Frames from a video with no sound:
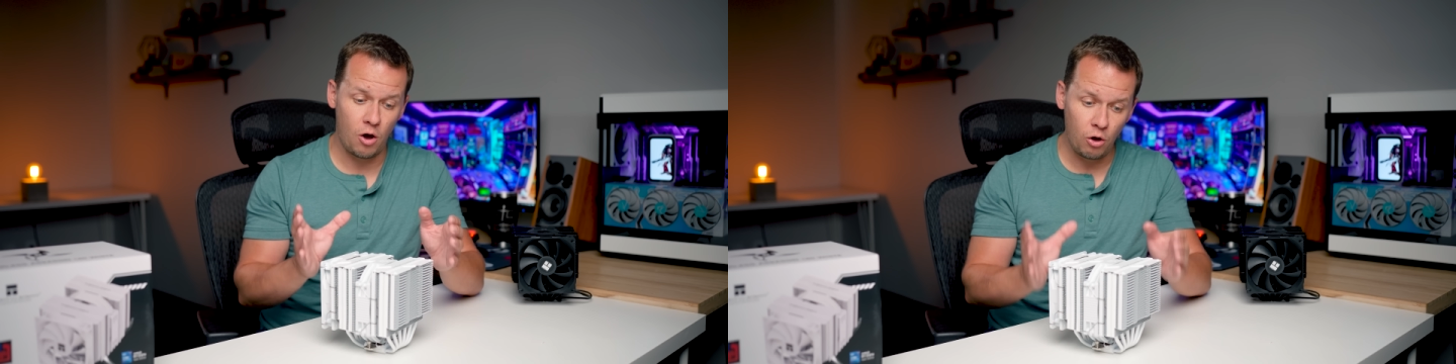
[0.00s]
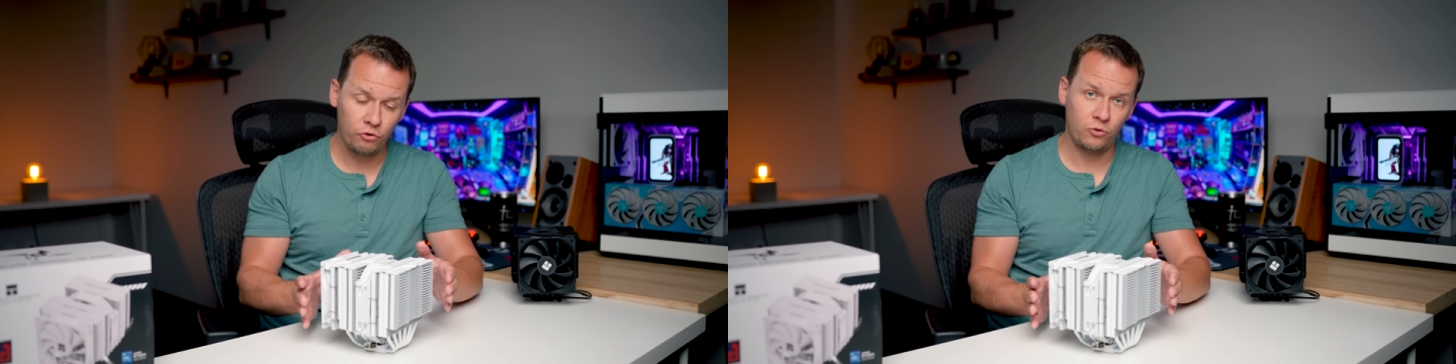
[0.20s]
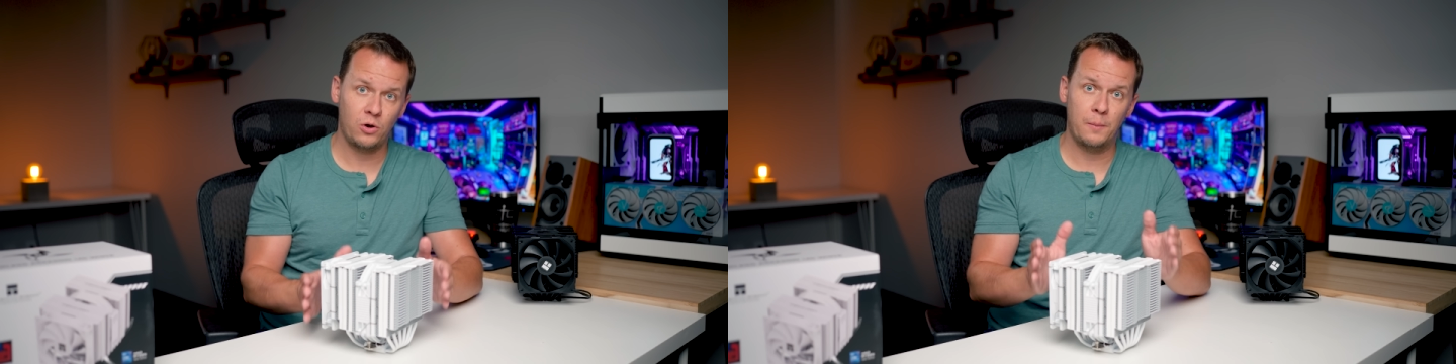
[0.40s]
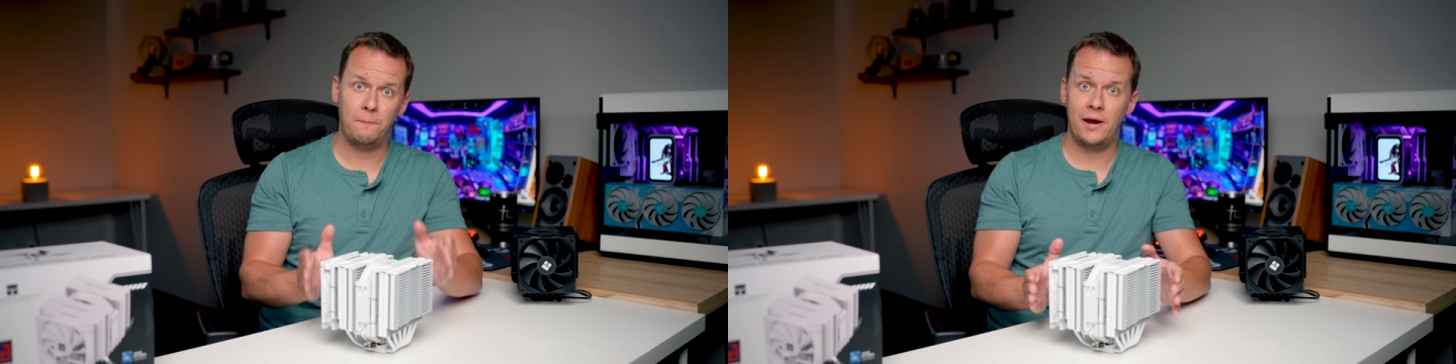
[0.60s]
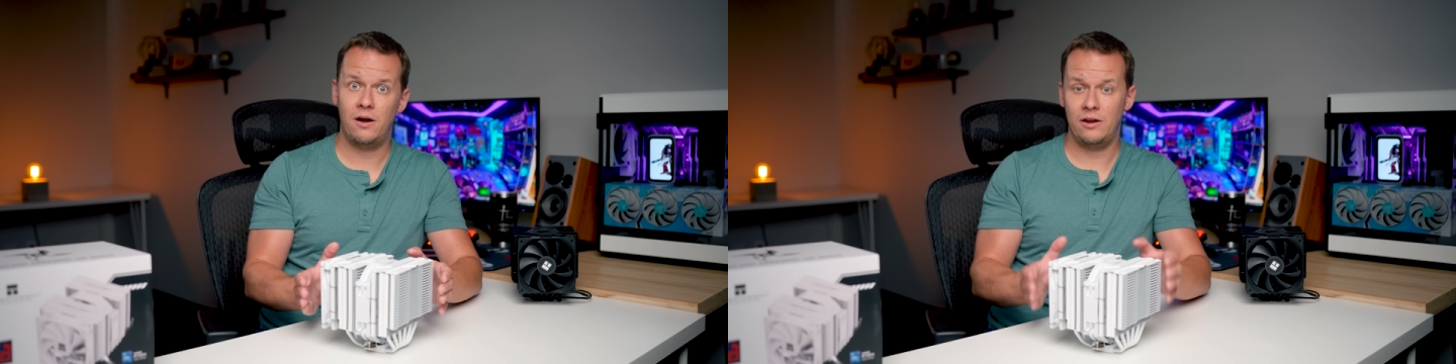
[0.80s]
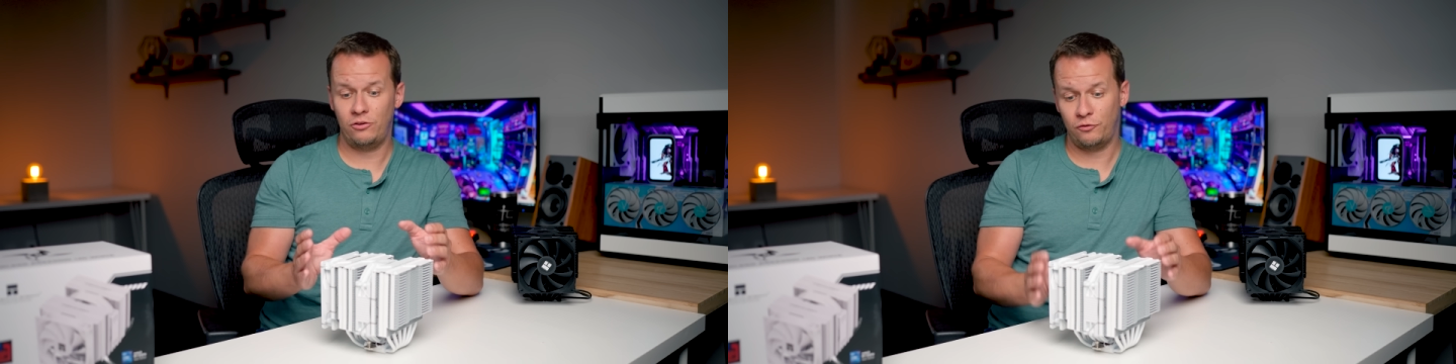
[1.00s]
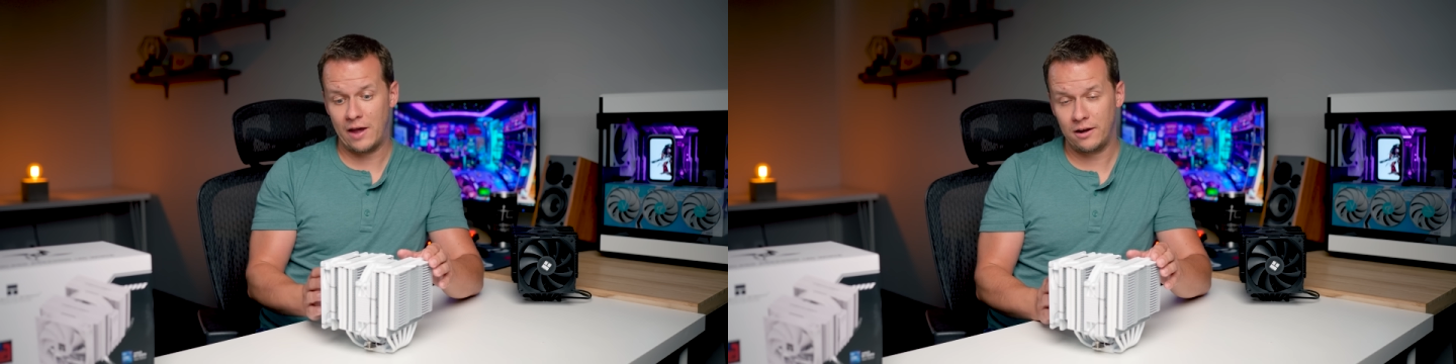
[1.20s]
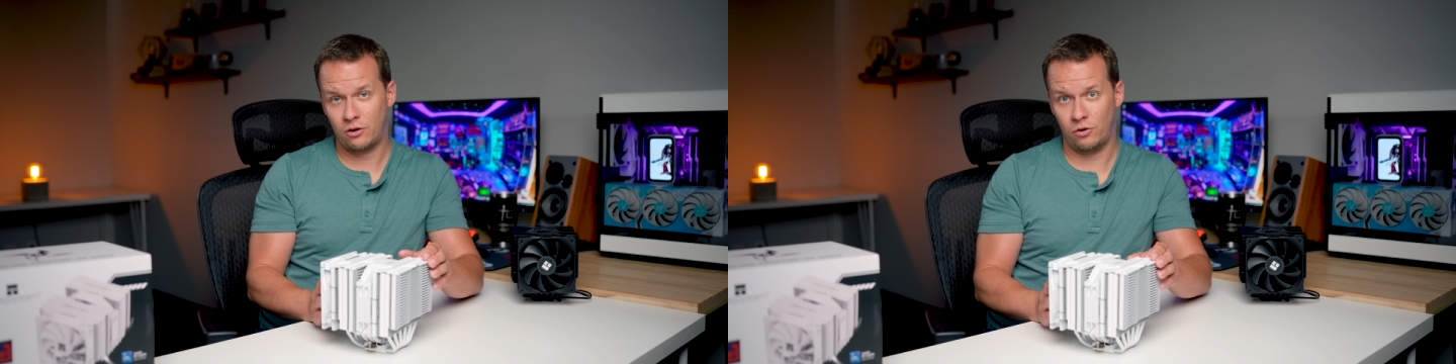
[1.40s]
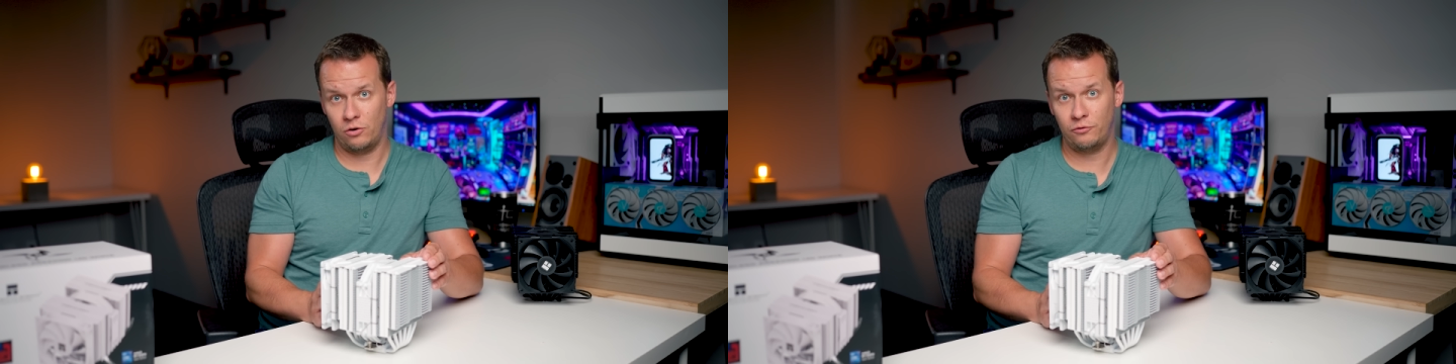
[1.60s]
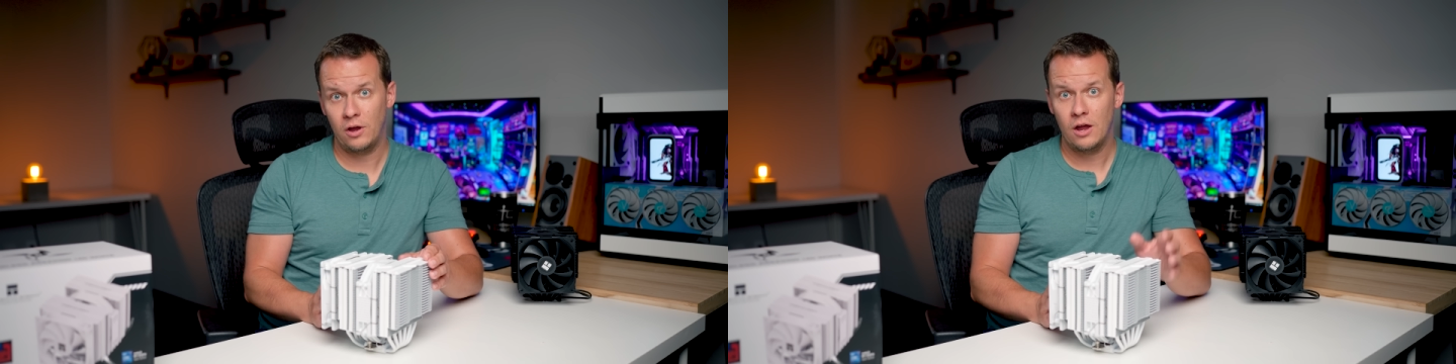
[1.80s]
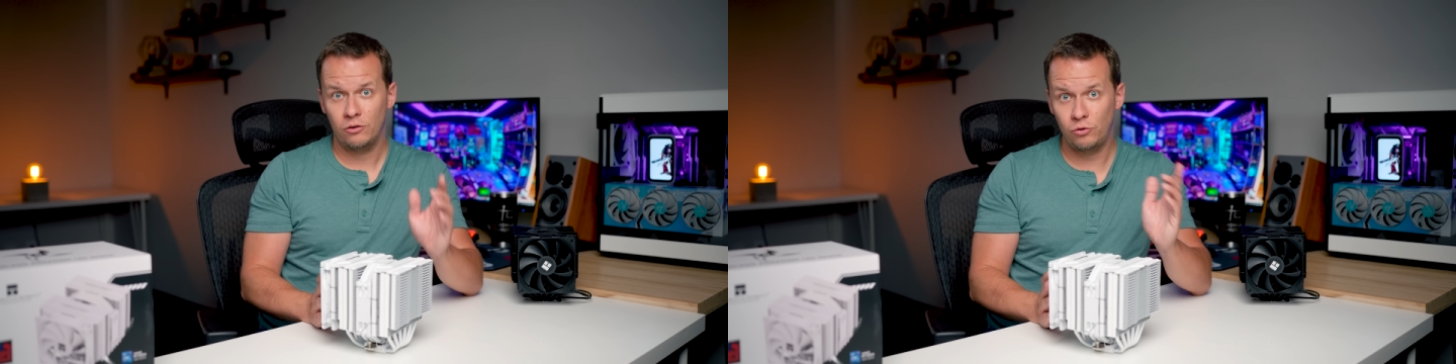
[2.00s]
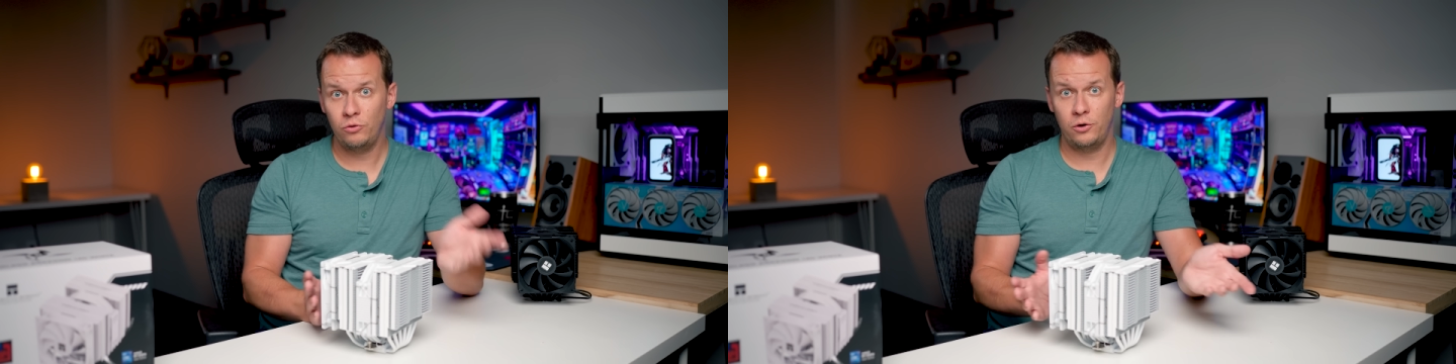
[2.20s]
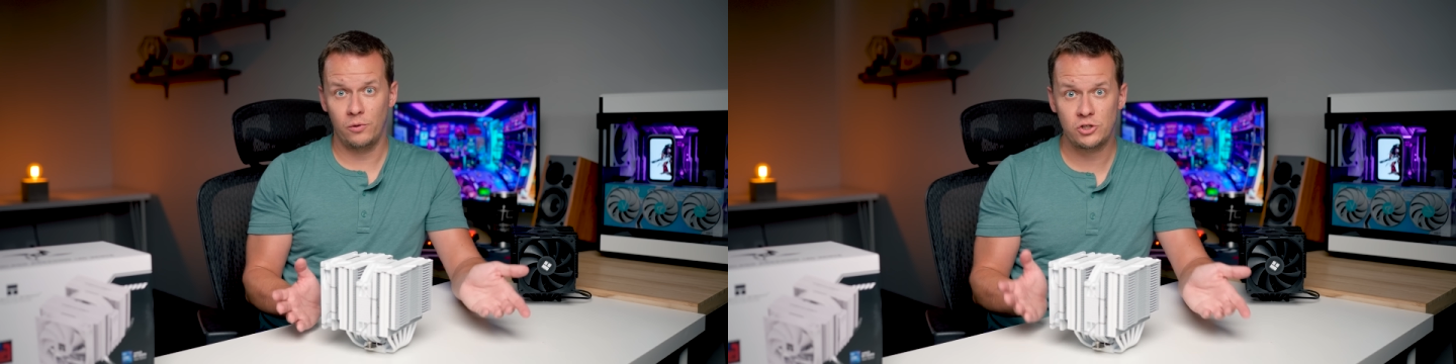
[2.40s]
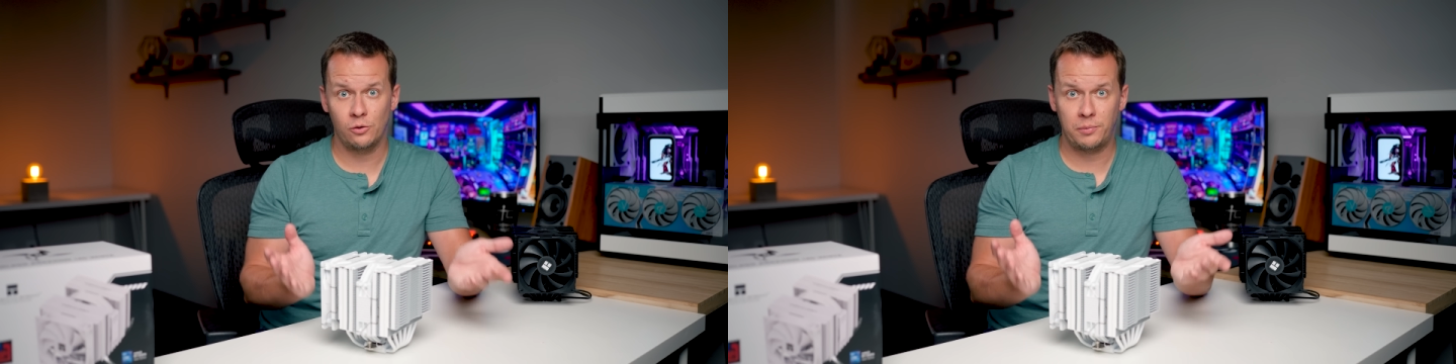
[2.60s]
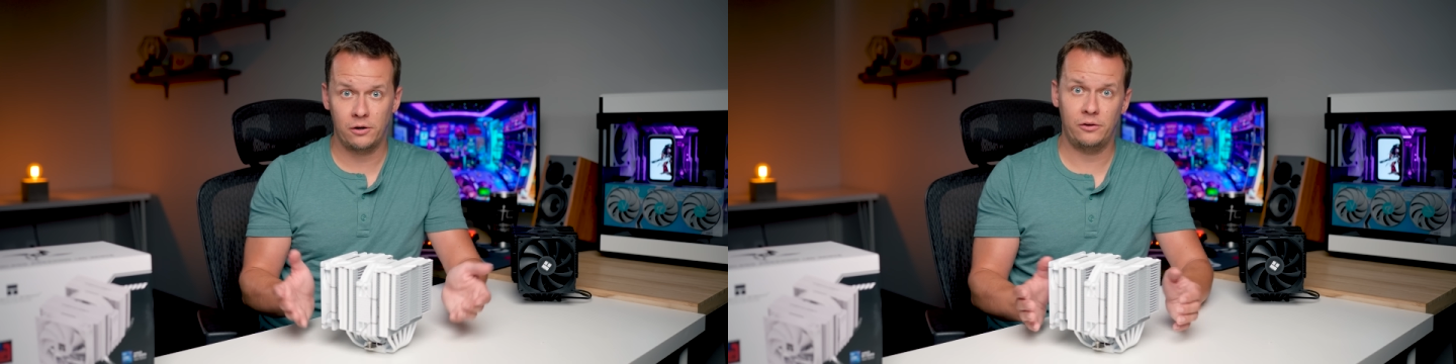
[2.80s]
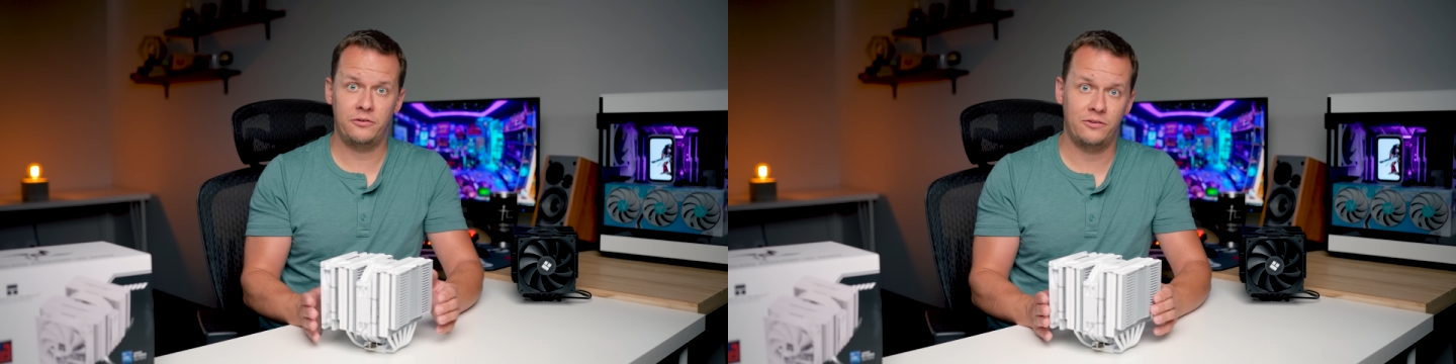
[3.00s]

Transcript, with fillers: also compare its fan curve to the original Peerless